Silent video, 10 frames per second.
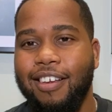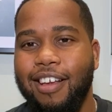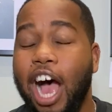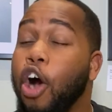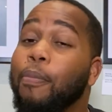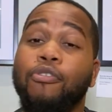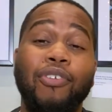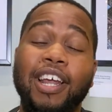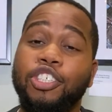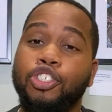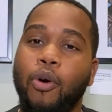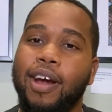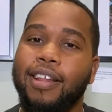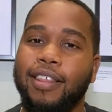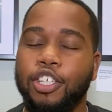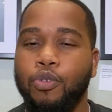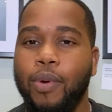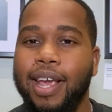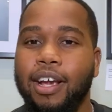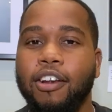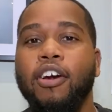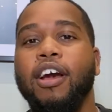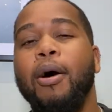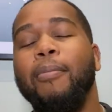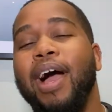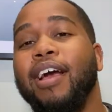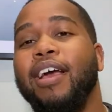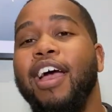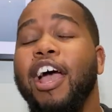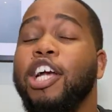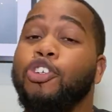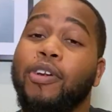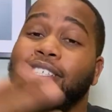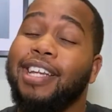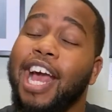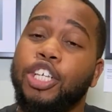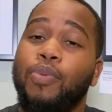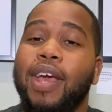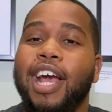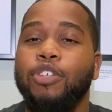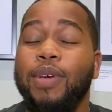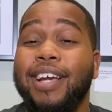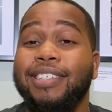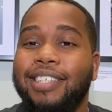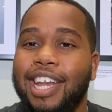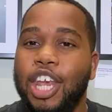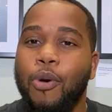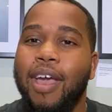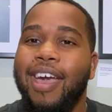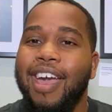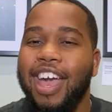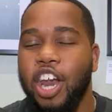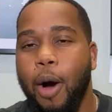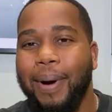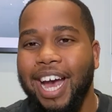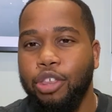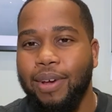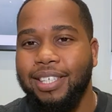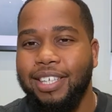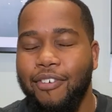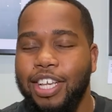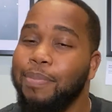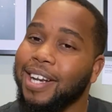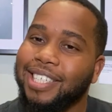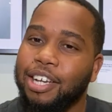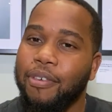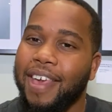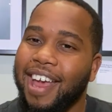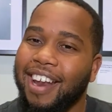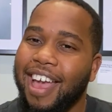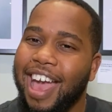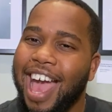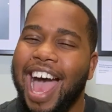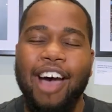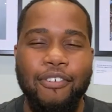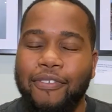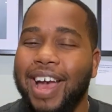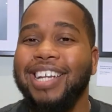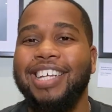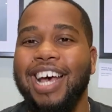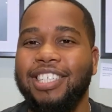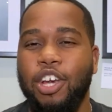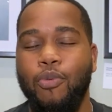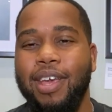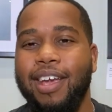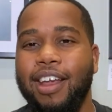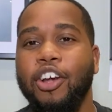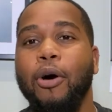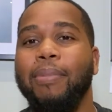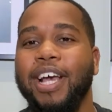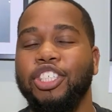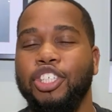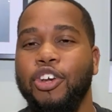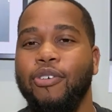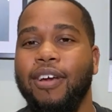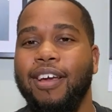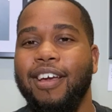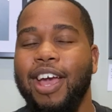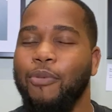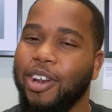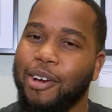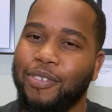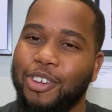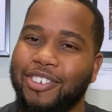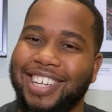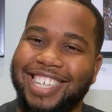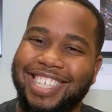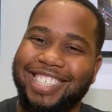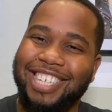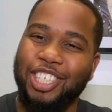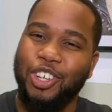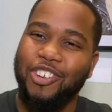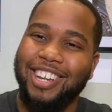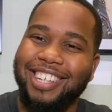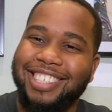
I hope you really enjoyed this week. Look, come back and join us next week as we continue in our pathway series. But until then, have a fantastic weekend. God bless you, and we love you. See you soon.